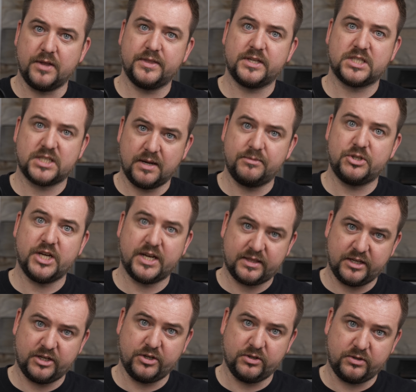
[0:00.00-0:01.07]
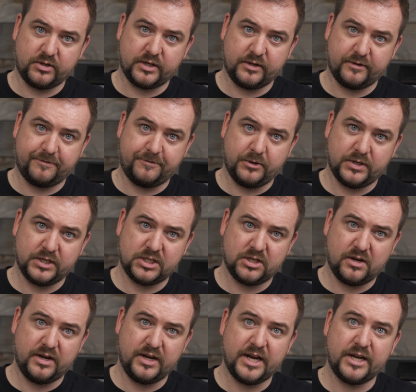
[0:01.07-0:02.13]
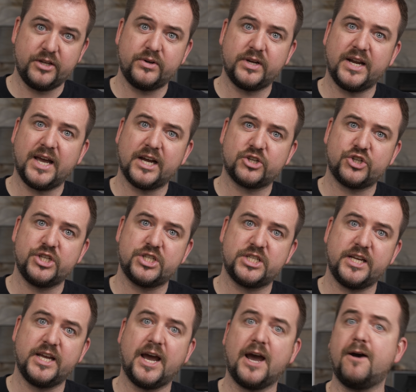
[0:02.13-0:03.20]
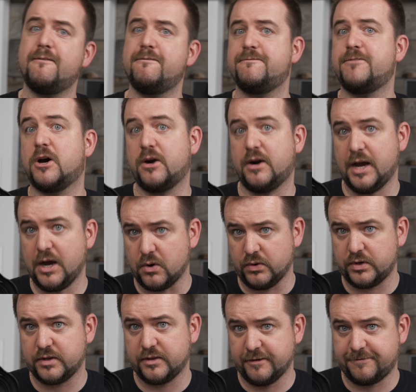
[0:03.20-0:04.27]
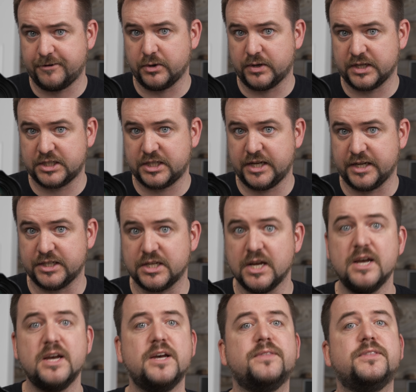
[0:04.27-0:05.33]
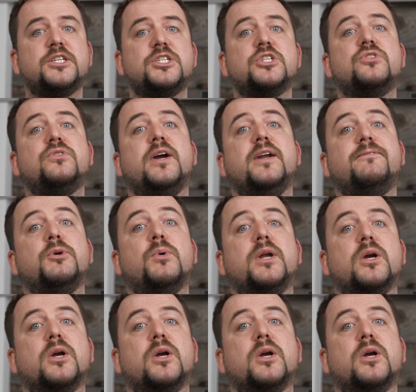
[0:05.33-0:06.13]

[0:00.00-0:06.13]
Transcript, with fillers: on the subject that you're looking to focus on and you can actually see how far out the focus is. This is great if you